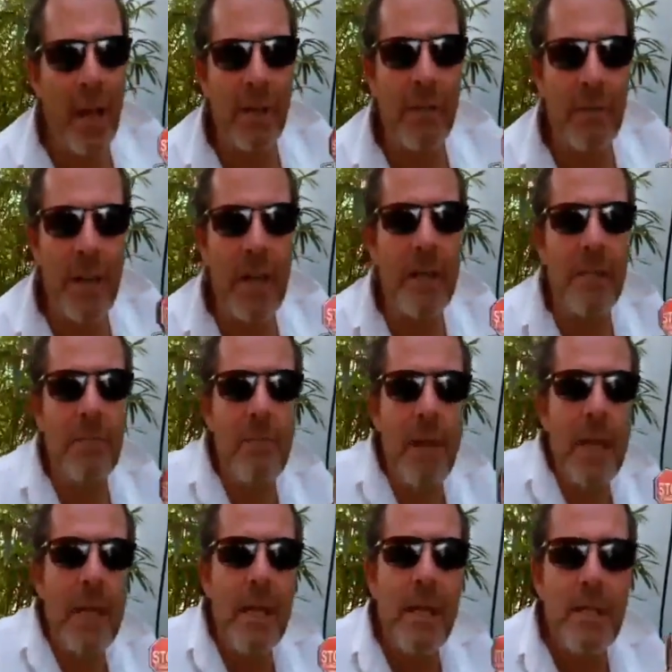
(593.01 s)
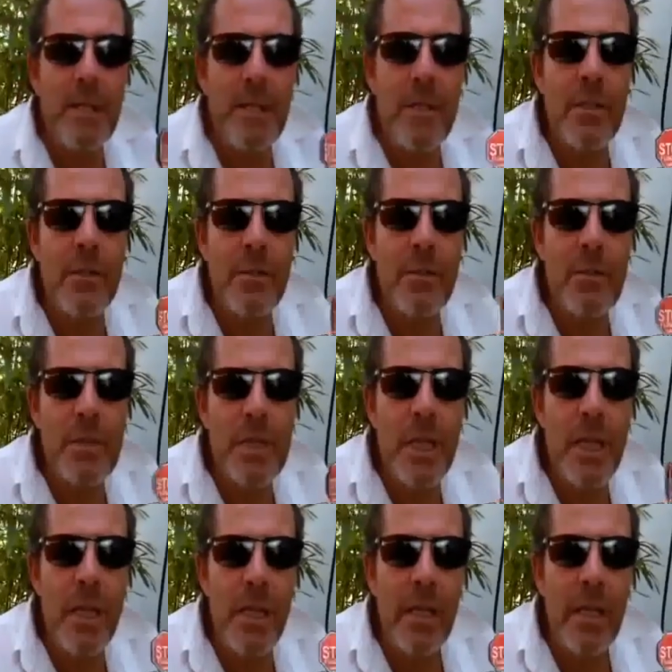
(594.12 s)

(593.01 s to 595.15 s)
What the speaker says: event making it to the Triple C.